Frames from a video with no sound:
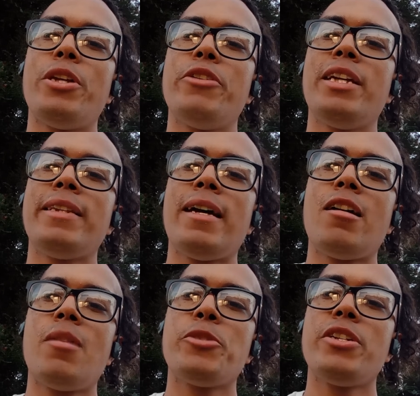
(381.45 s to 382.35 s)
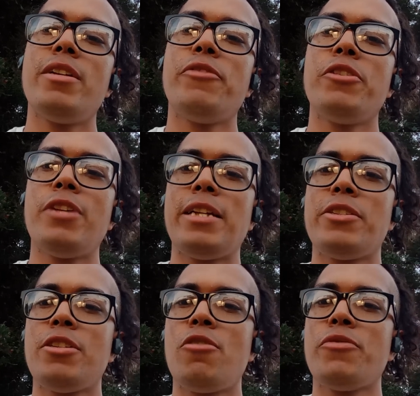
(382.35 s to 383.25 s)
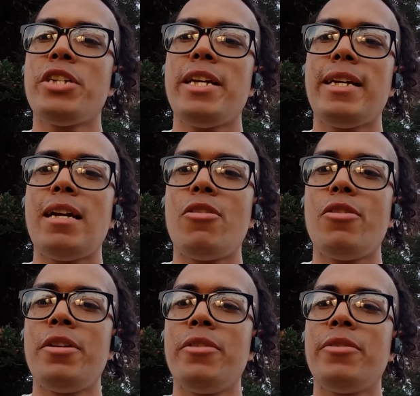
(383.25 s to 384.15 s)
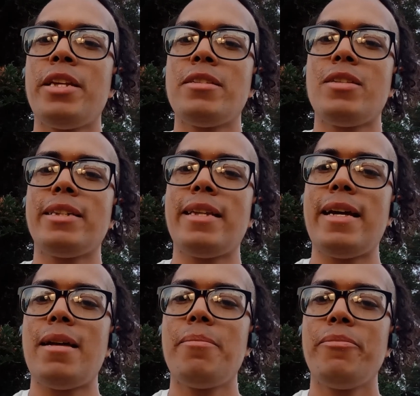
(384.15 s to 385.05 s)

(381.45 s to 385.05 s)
get that option if you're at self checkout and things like that.